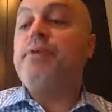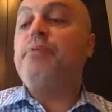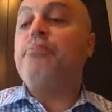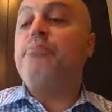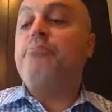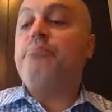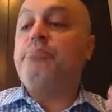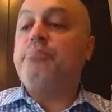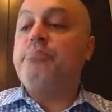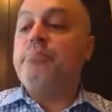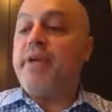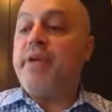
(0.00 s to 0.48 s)

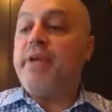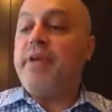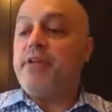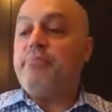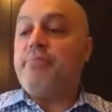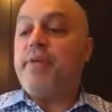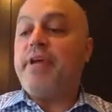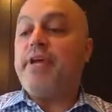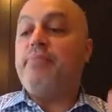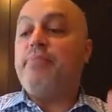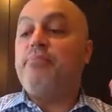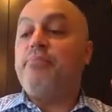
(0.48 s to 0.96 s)
premium
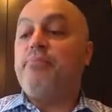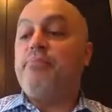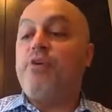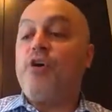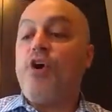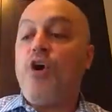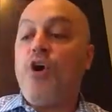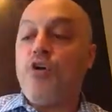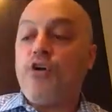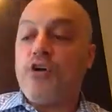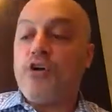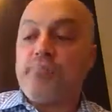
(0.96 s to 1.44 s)

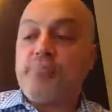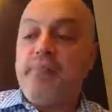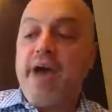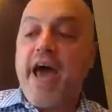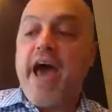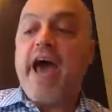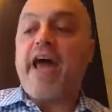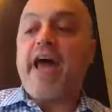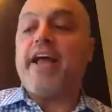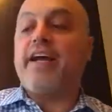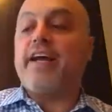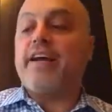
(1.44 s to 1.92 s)
B2B
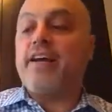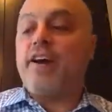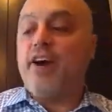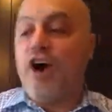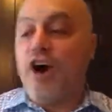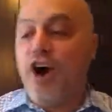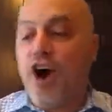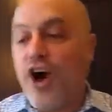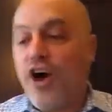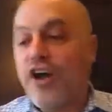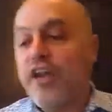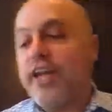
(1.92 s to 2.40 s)

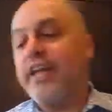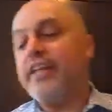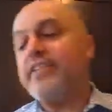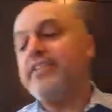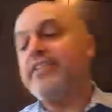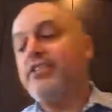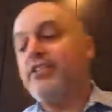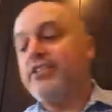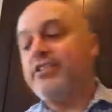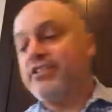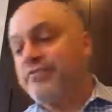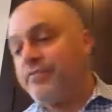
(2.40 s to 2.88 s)
programmatic
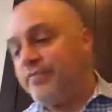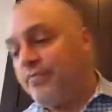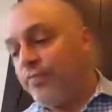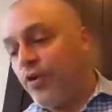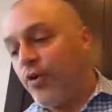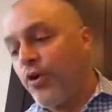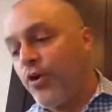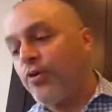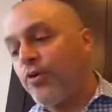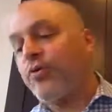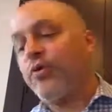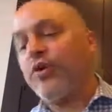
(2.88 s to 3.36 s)
audience. Those
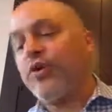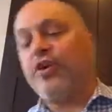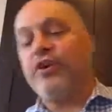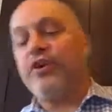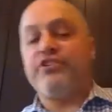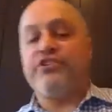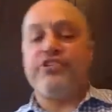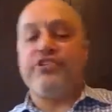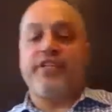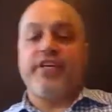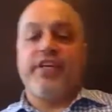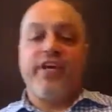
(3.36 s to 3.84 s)

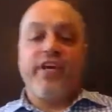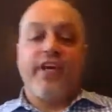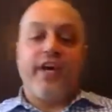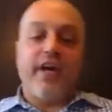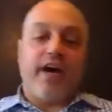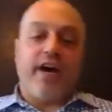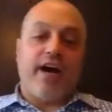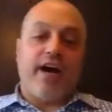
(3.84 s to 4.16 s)
4 words.